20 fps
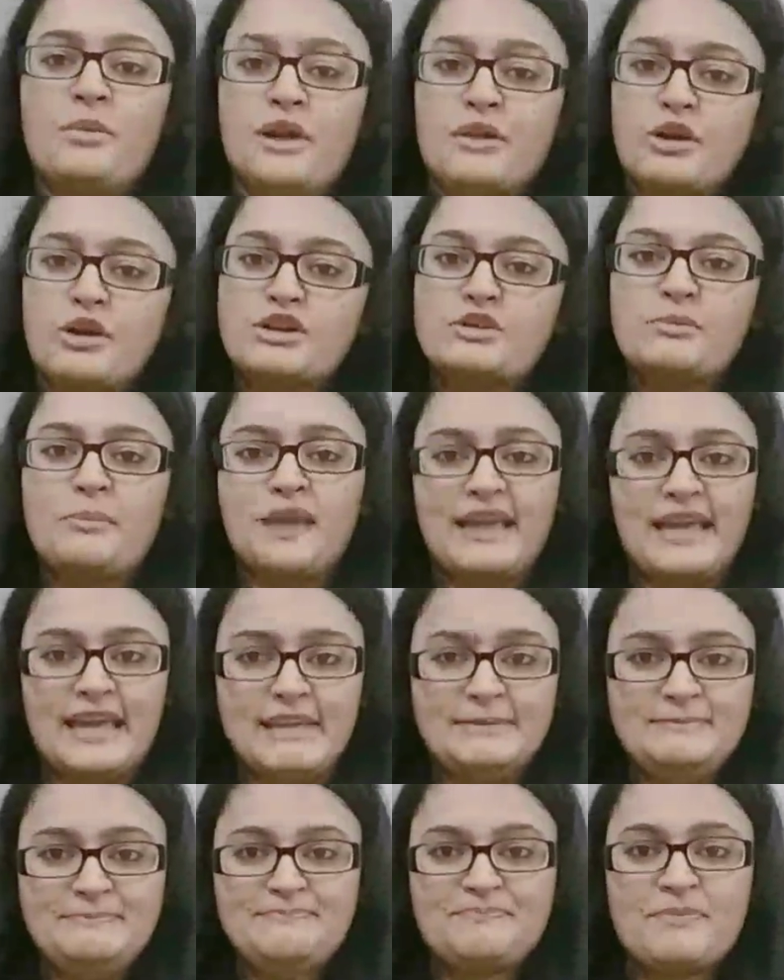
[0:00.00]
we're going to begin.
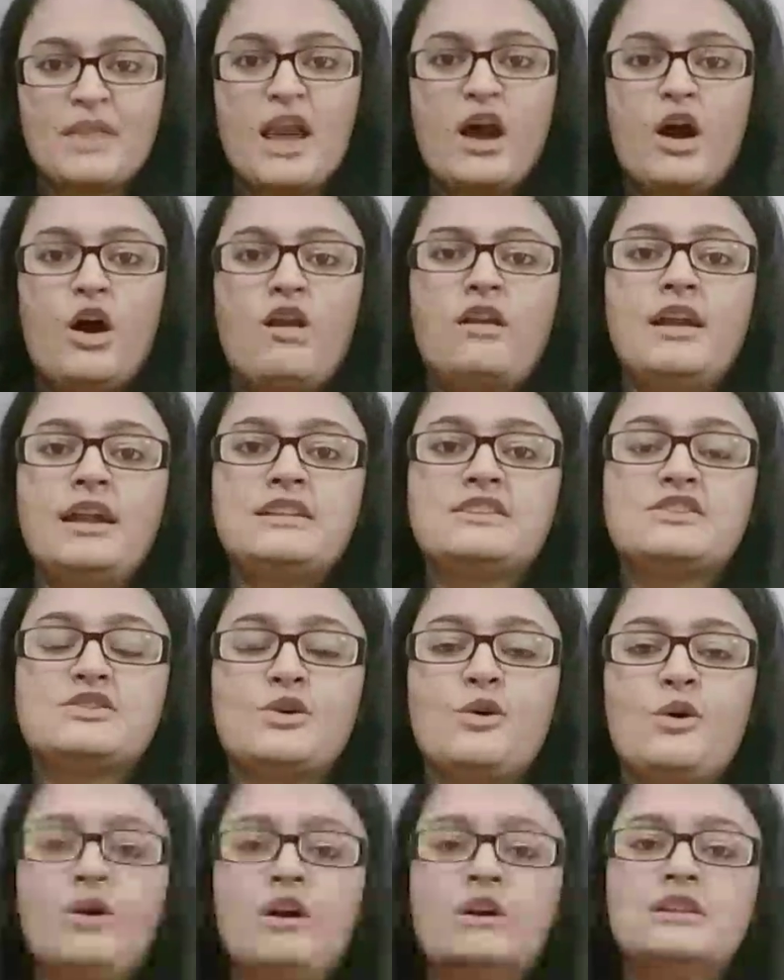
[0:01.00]
All right.
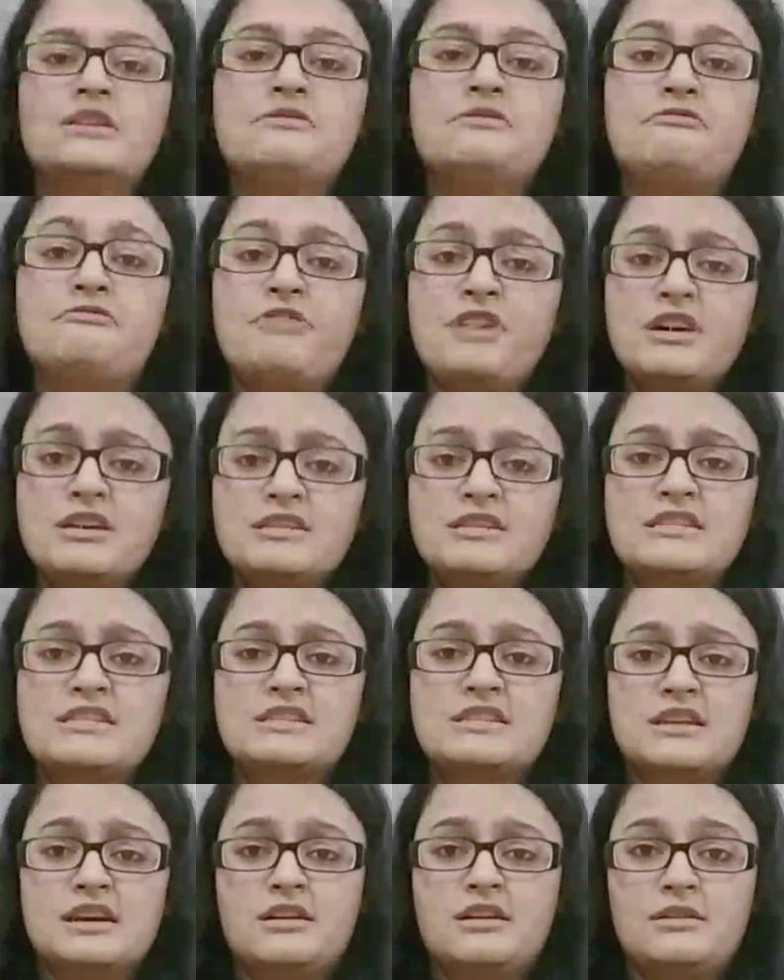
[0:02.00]
So the
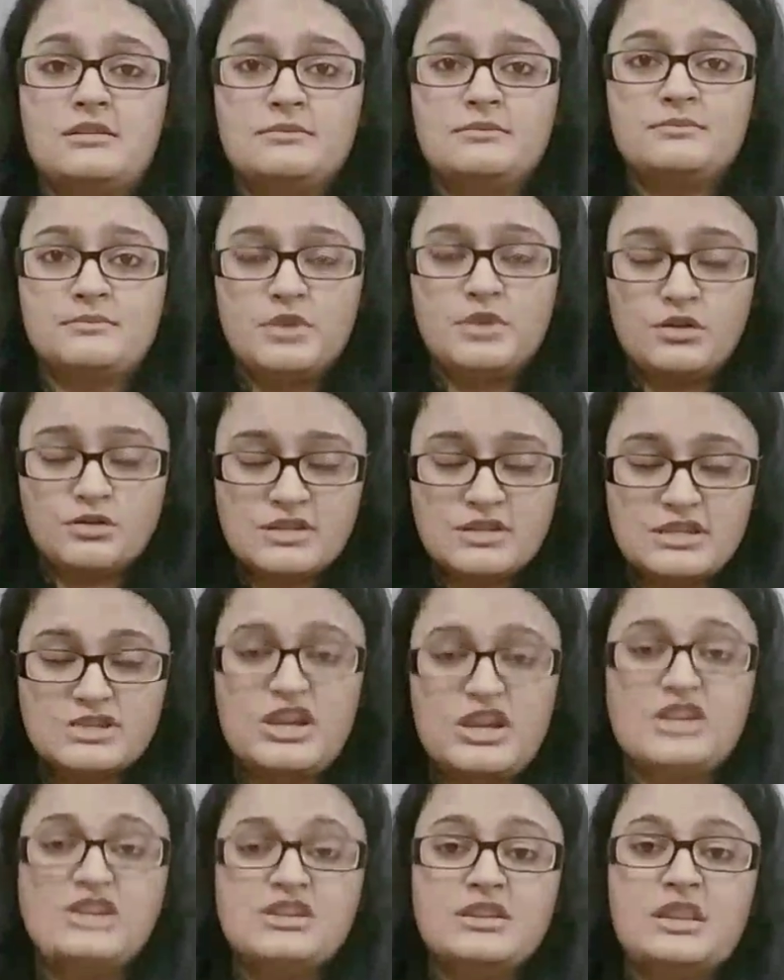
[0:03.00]
first
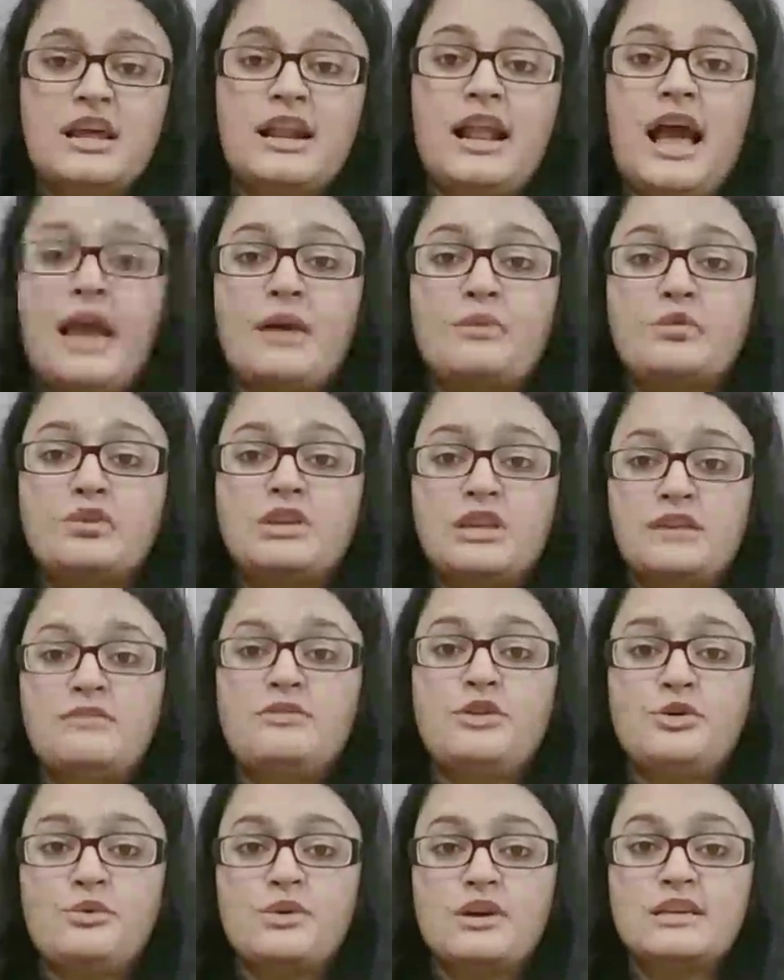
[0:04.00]
suggestion that I would give
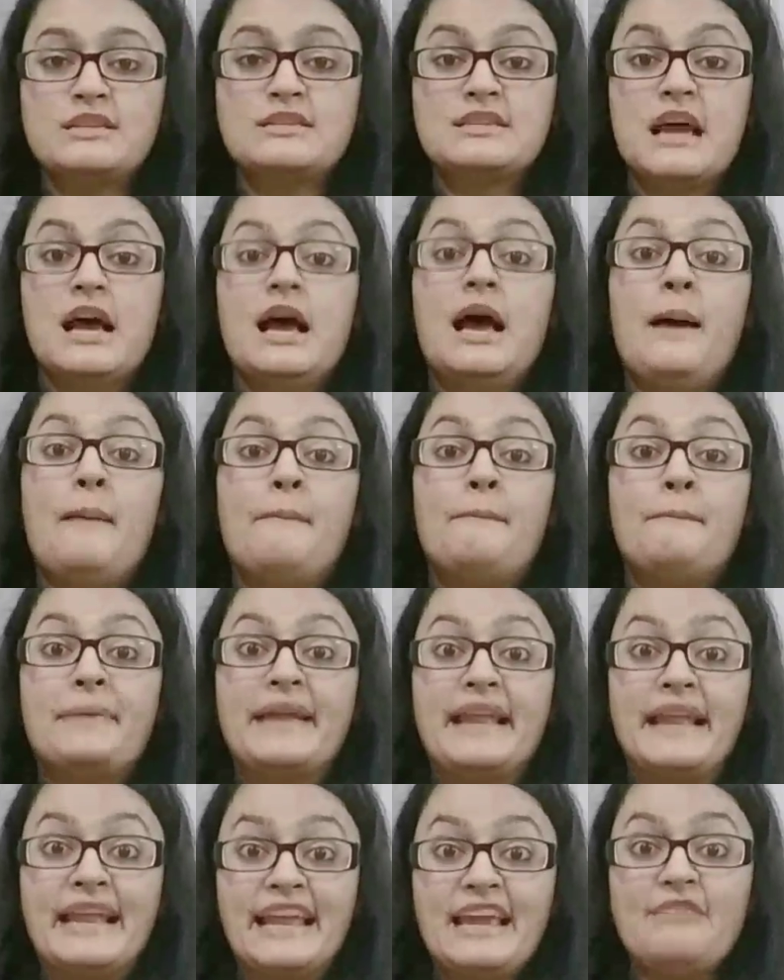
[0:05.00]
you is
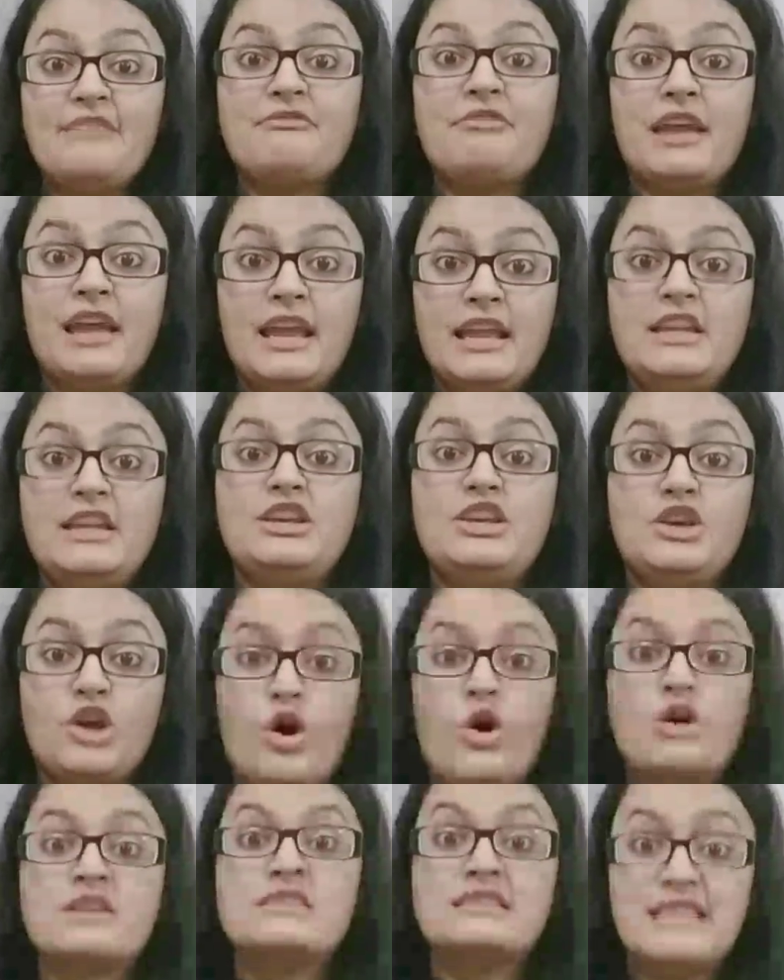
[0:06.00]
believe in
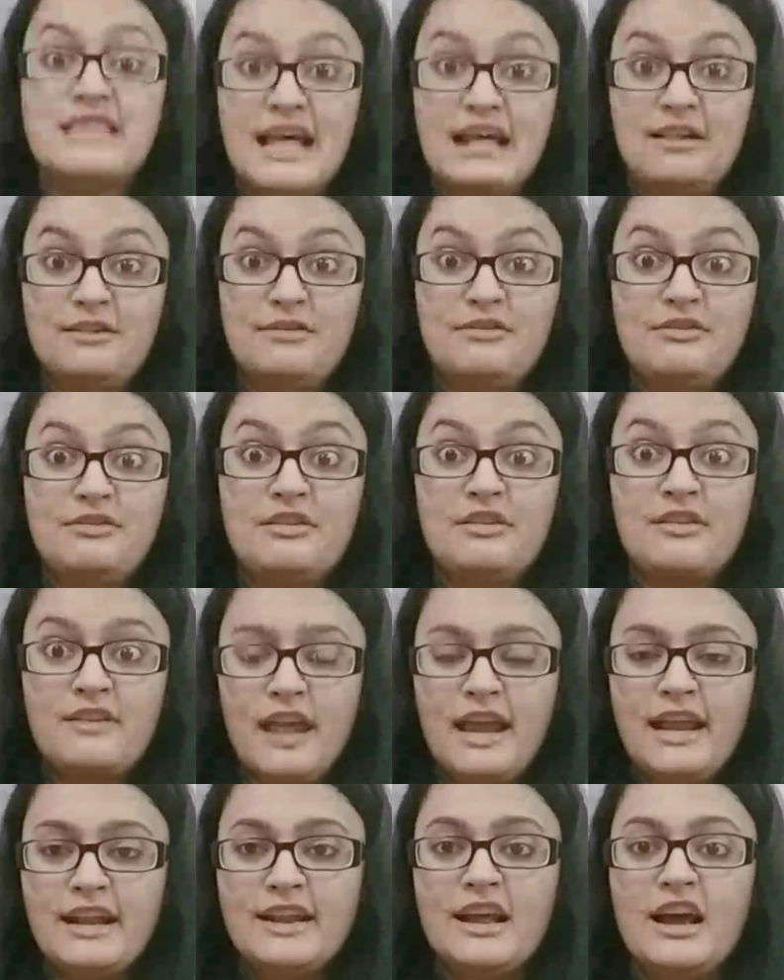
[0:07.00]
yourself,
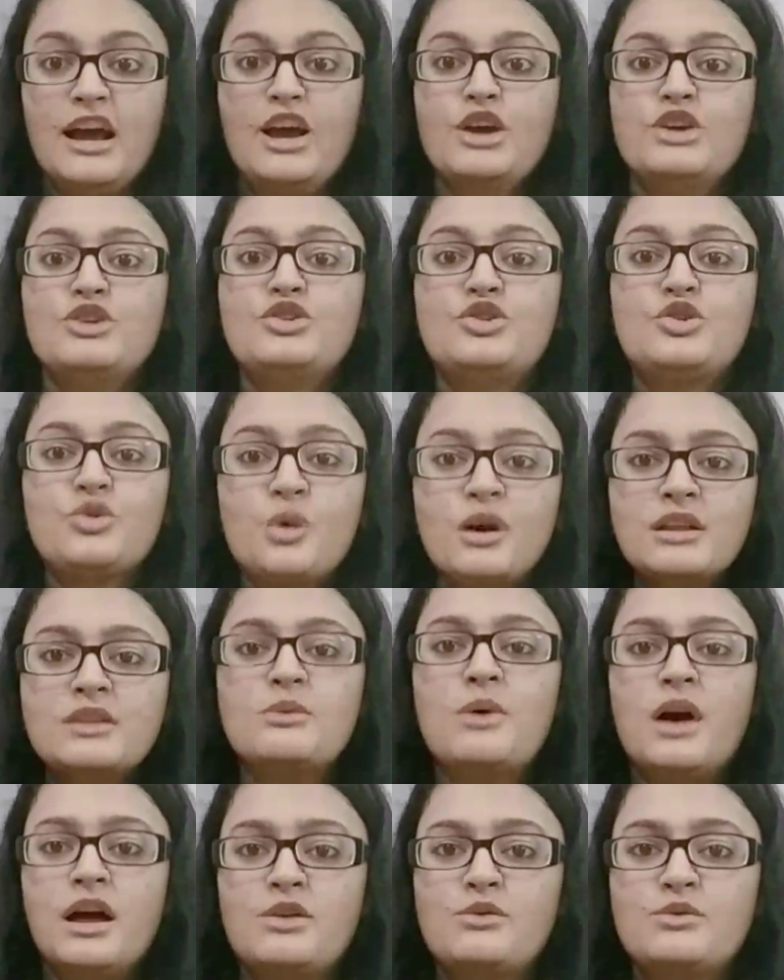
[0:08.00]
right? You are the
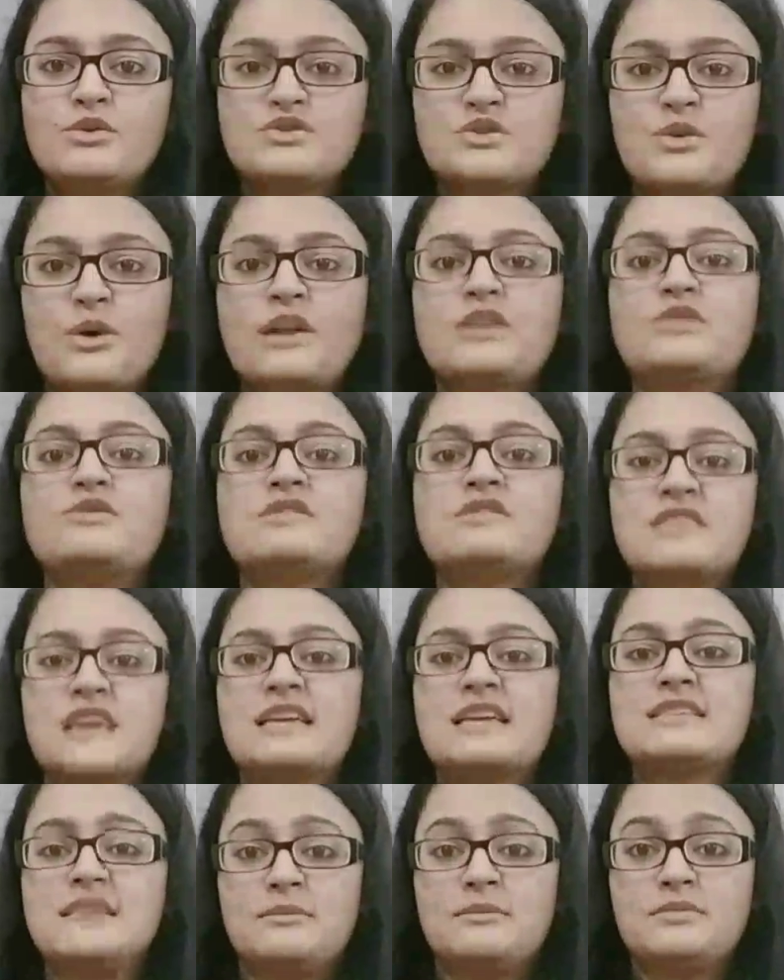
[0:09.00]
one who is going to say
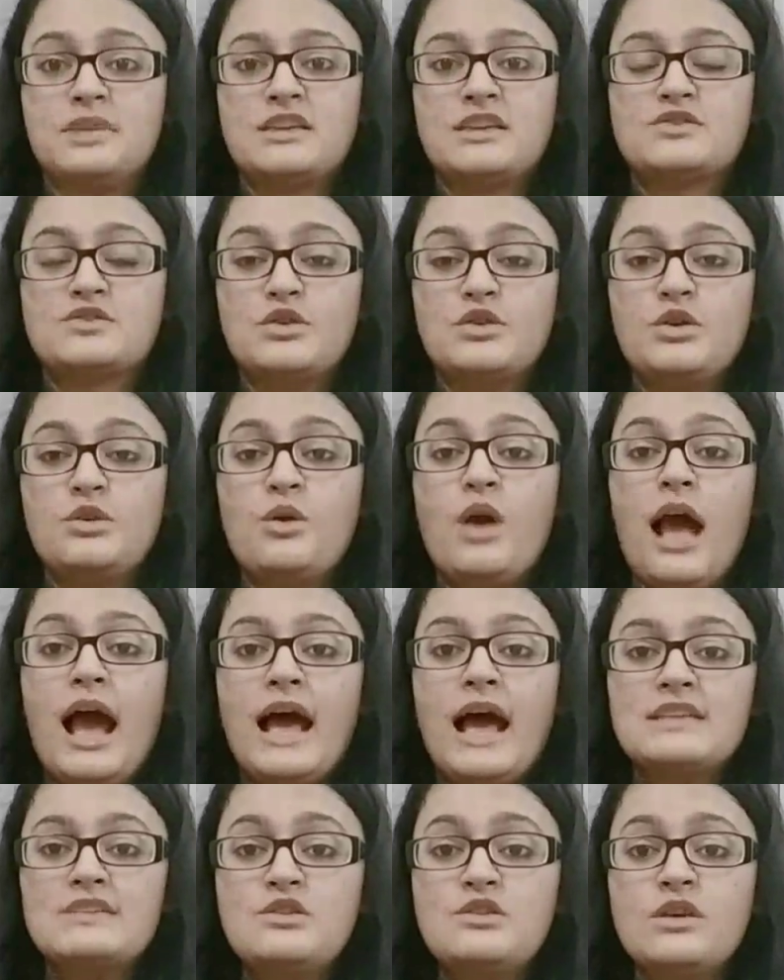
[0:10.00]
something. So
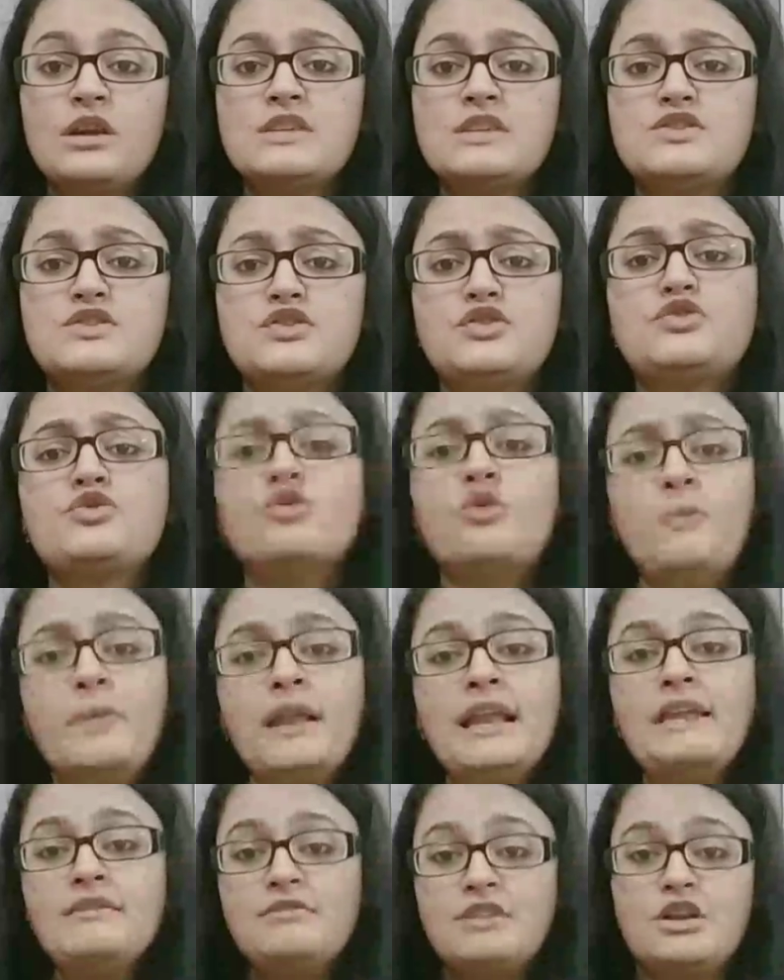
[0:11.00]
as long as you
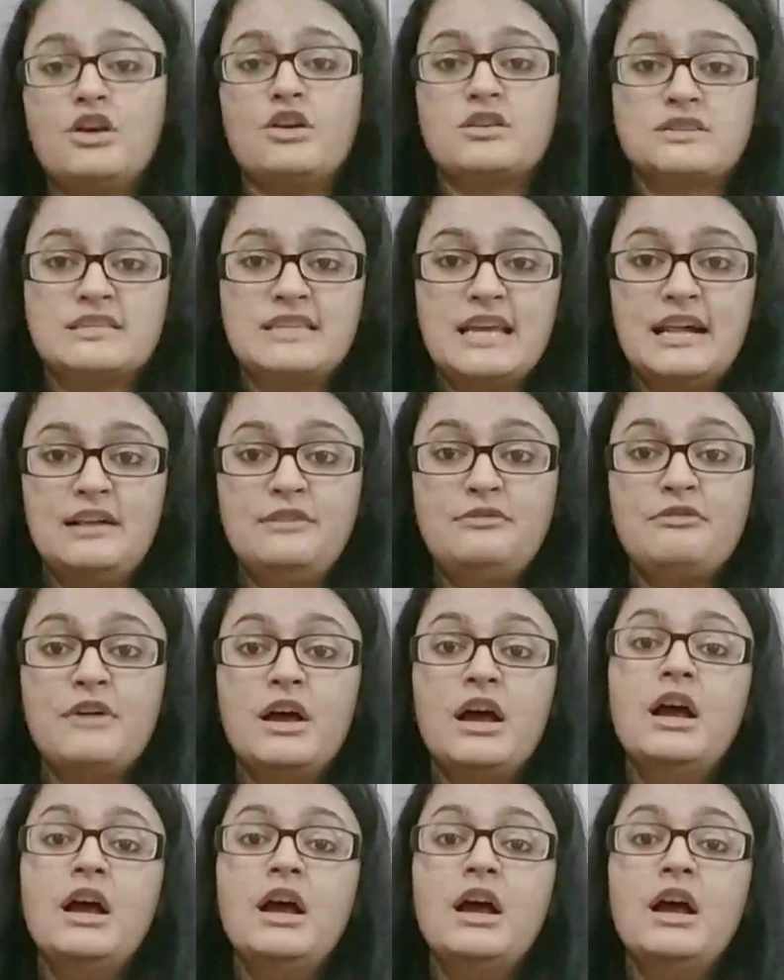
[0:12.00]
believe in yourself,